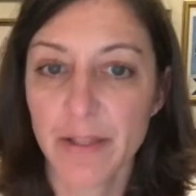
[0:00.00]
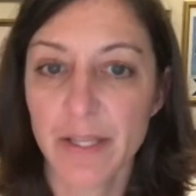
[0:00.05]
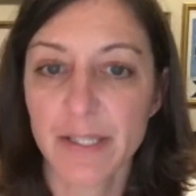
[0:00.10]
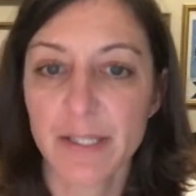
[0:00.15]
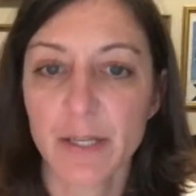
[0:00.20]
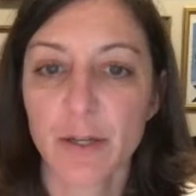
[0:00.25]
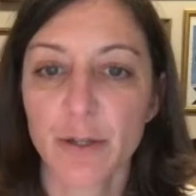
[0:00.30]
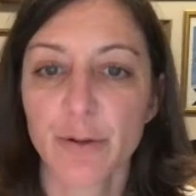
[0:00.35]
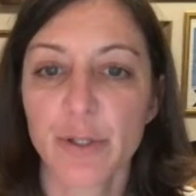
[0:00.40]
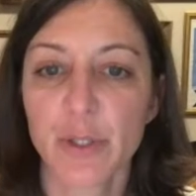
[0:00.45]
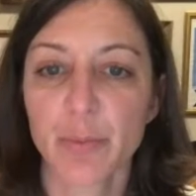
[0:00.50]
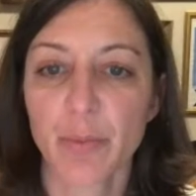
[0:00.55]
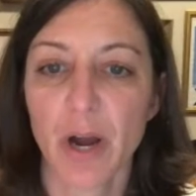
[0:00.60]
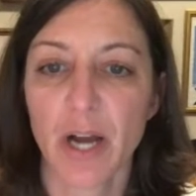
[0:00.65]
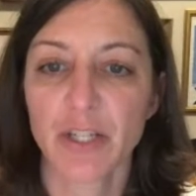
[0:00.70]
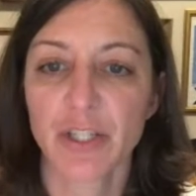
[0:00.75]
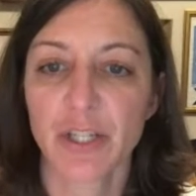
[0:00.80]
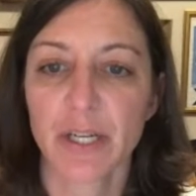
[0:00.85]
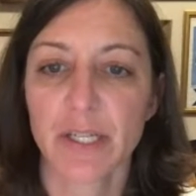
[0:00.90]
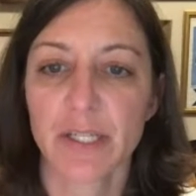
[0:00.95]
This includes
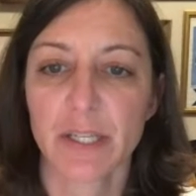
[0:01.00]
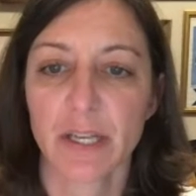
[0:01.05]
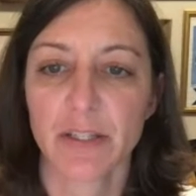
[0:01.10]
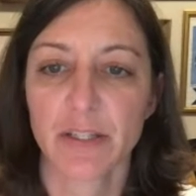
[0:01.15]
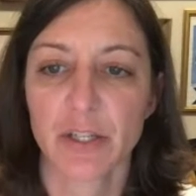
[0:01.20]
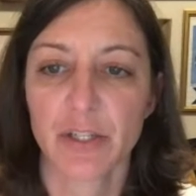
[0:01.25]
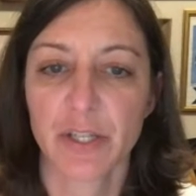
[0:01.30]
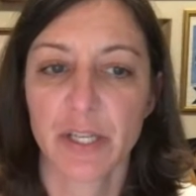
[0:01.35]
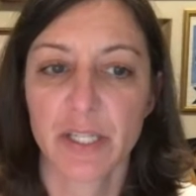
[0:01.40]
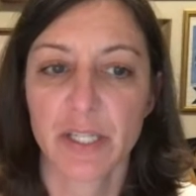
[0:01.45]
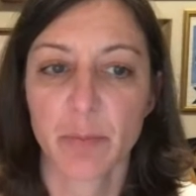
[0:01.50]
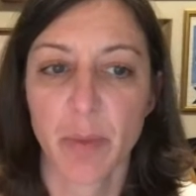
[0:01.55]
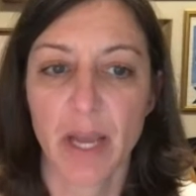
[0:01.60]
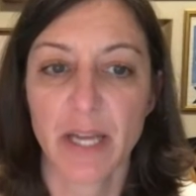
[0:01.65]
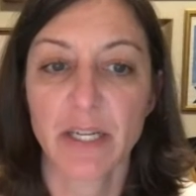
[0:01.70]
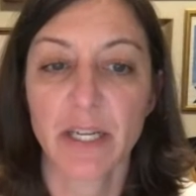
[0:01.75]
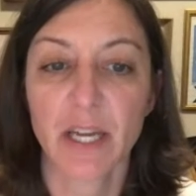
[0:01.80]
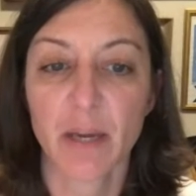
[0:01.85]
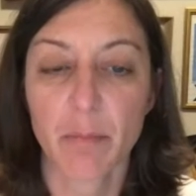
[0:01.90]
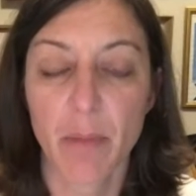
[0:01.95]
projects such as
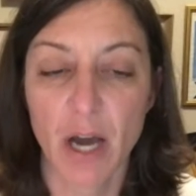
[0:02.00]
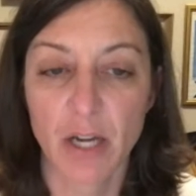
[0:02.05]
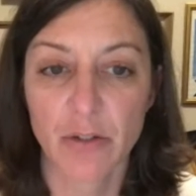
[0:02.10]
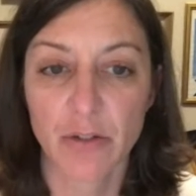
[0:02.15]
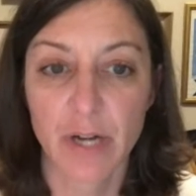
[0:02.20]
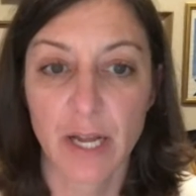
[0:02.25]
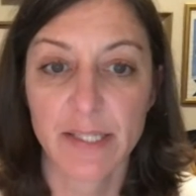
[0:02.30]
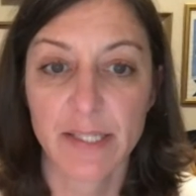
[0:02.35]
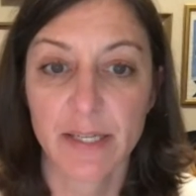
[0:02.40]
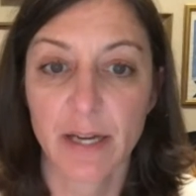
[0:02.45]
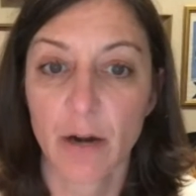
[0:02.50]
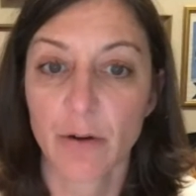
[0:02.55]
expanding and modernizing